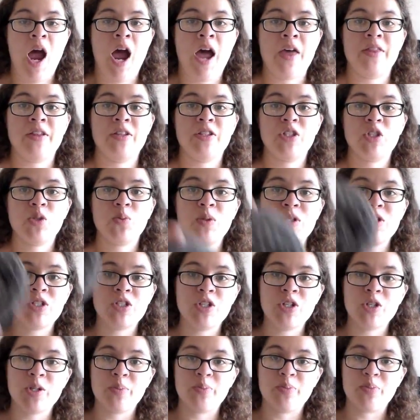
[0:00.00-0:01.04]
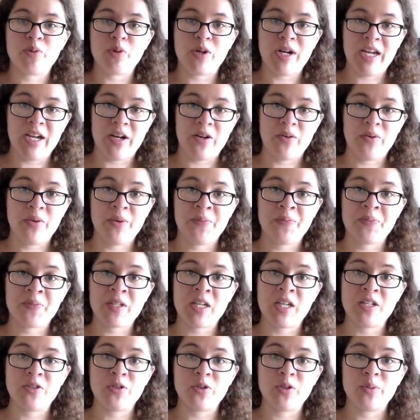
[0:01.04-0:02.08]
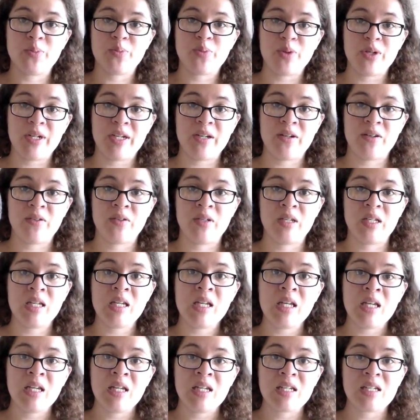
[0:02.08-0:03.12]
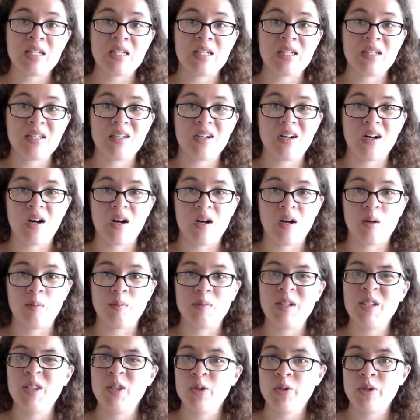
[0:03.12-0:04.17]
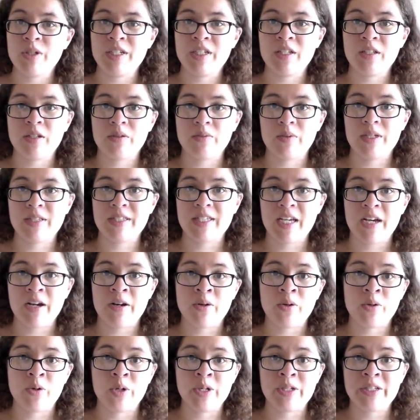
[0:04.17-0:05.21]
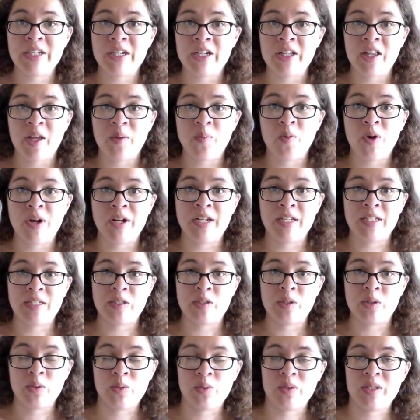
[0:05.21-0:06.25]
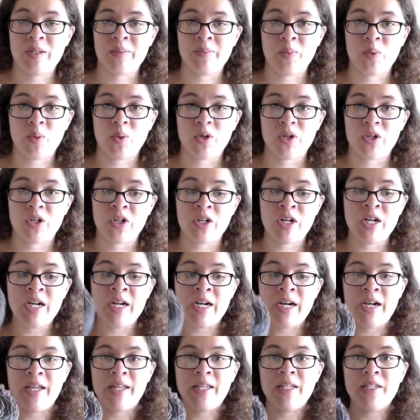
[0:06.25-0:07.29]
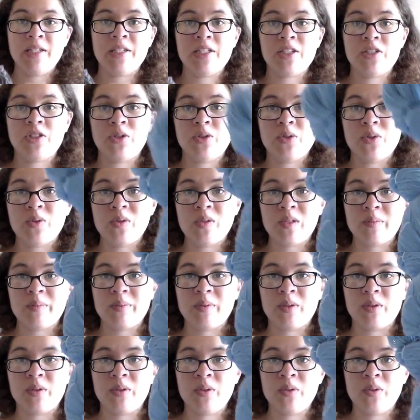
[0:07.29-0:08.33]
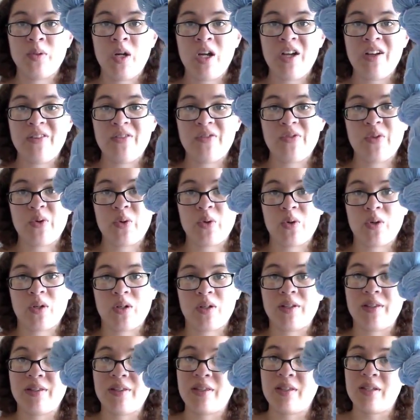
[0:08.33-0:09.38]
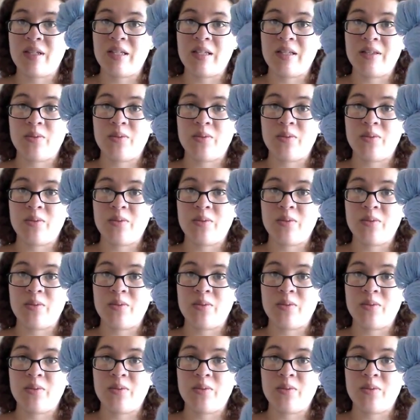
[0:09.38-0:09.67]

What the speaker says: and then switch to the brown and do the brown either until it runs out or until I'm ready to do the border, and then just do the blue for the